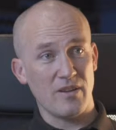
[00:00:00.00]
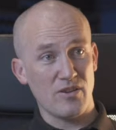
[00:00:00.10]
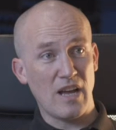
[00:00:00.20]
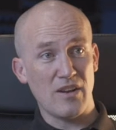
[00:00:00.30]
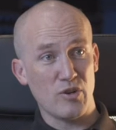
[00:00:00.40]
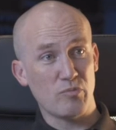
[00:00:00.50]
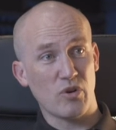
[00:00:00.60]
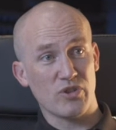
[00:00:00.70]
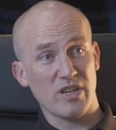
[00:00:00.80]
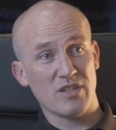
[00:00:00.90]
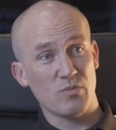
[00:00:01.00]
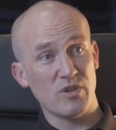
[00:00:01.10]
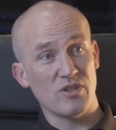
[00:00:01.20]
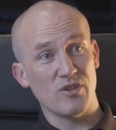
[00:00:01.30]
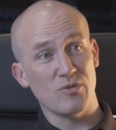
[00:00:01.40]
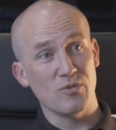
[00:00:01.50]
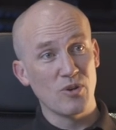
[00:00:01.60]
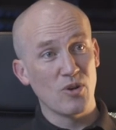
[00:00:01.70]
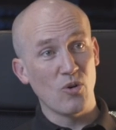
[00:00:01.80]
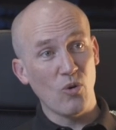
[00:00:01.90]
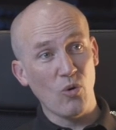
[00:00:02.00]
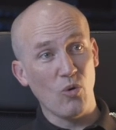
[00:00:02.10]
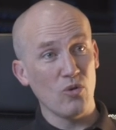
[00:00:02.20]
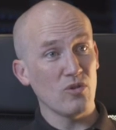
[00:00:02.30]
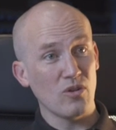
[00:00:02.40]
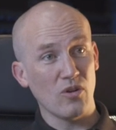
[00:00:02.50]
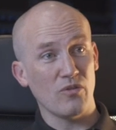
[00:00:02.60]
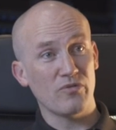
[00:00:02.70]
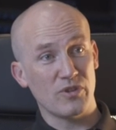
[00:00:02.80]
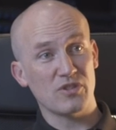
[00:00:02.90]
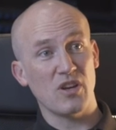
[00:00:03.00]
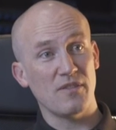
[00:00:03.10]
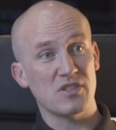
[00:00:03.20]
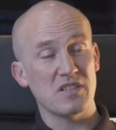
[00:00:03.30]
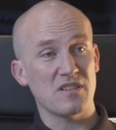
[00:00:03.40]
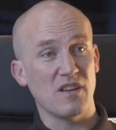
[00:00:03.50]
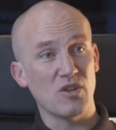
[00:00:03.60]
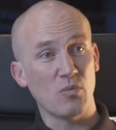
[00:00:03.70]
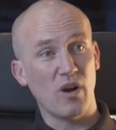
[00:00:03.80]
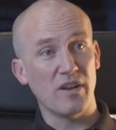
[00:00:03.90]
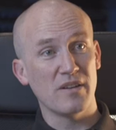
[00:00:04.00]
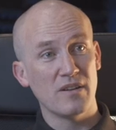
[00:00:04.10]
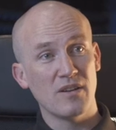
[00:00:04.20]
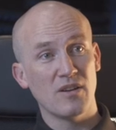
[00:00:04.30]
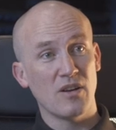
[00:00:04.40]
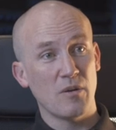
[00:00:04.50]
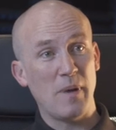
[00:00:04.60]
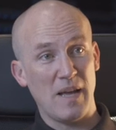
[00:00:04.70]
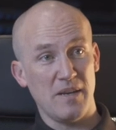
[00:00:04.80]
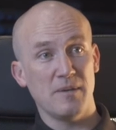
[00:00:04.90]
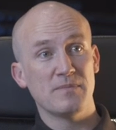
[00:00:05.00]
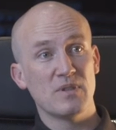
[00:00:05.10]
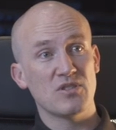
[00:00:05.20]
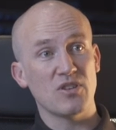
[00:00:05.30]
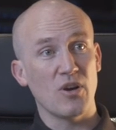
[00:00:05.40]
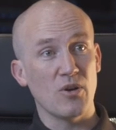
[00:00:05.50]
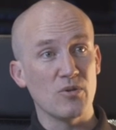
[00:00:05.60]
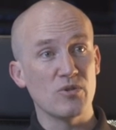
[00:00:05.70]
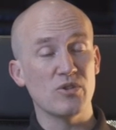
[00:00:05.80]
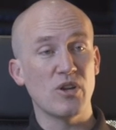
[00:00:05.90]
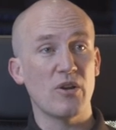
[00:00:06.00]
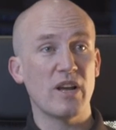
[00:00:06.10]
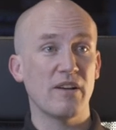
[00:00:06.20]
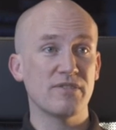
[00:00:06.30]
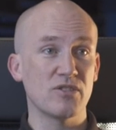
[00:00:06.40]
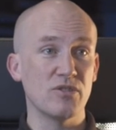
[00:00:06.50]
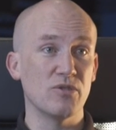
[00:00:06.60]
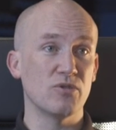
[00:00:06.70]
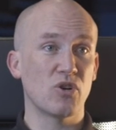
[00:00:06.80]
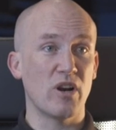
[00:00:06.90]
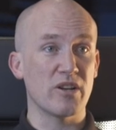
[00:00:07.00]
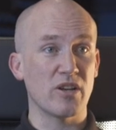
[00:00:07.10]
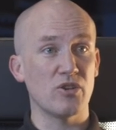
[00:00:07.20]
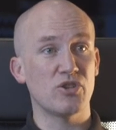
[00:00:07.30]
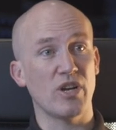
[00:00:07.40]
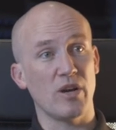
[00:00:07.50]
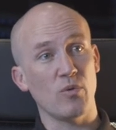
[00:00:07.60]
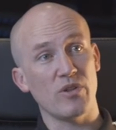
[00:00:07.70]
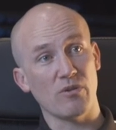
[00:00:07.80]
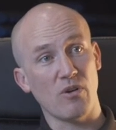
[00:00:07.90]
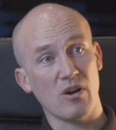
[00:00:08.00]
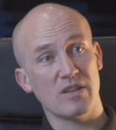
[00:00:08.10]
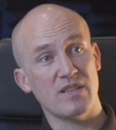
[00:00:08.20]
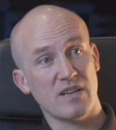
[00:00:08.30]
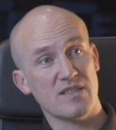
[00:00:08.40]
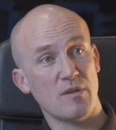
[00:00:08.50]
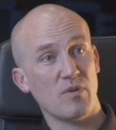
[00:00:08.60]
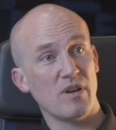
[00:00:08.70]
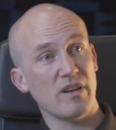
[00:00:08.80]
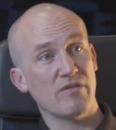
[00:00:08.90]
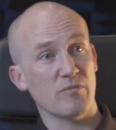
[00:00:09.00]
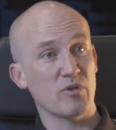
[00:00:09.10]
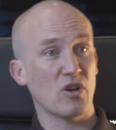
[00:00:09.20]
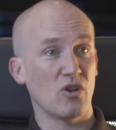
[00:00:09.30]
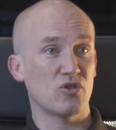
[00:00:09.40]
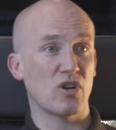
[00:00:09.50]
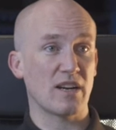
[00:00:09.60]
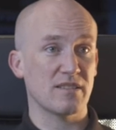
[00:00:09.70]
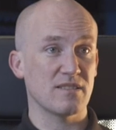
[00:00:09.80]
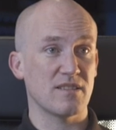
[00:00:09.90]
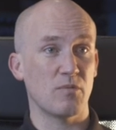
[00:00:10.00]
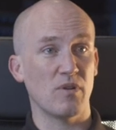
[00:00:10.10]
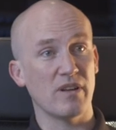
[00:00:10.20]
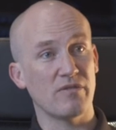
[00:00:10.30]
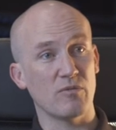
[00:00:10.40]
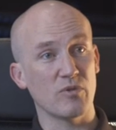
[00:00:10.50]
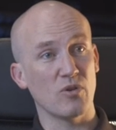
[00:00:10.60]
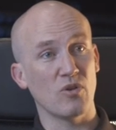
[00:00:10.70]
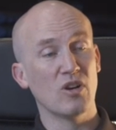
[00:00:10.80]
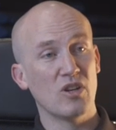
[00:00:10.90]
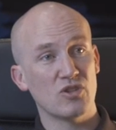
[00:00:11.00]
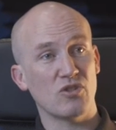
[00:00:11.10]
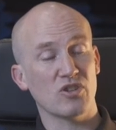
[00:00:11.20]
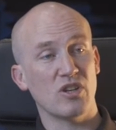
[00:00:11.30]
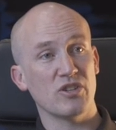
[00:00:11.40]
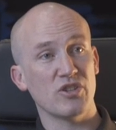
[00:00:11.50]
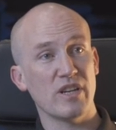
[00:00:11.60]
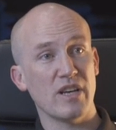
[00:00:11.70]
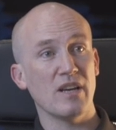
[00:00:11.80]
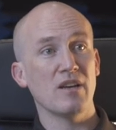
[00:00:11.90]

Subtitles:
At NU Projects, we do all of the services under one banner. So you don't have to try and negotiate with your architect separately from your contractor, separately from your structural engineer.